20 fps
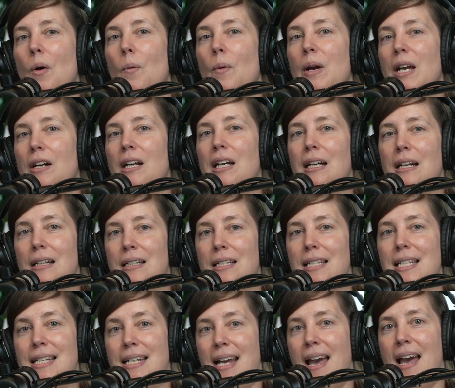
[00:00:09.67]
We are here
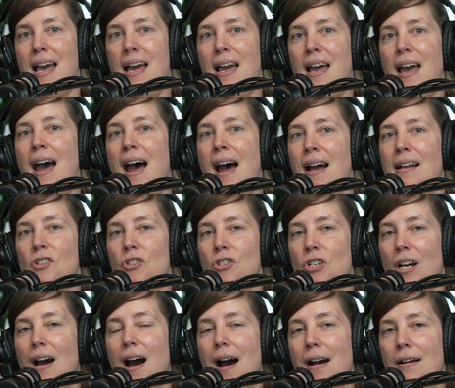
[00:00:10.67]
today at
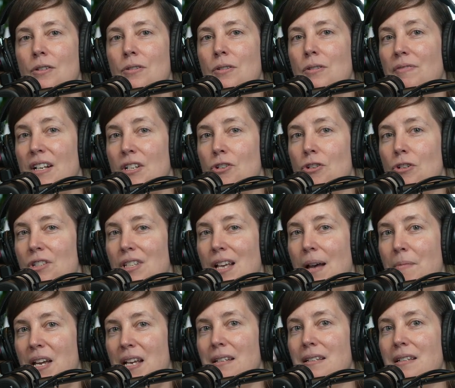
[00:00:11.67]
Chicago's Venture
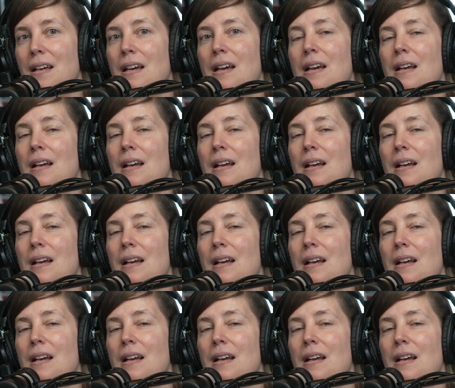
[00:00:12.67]
Summit,